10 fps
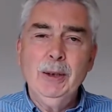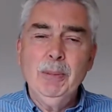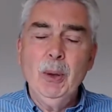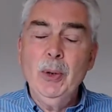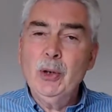but
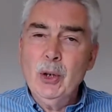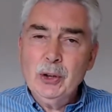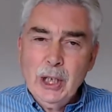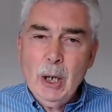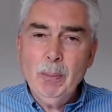with God's
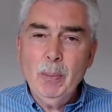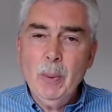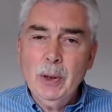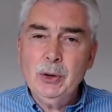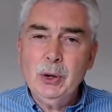help, we
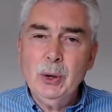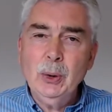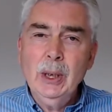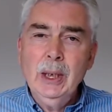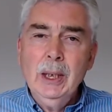want to
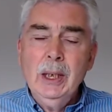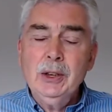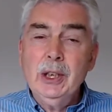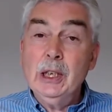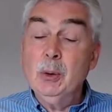
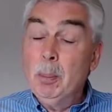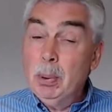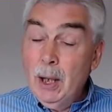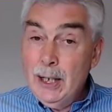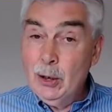seek to
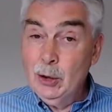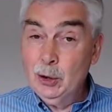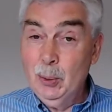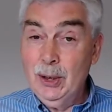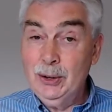apply God's
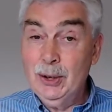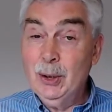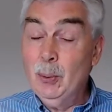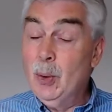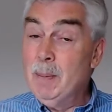word so
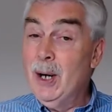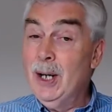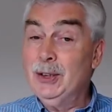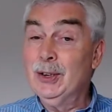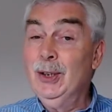that we might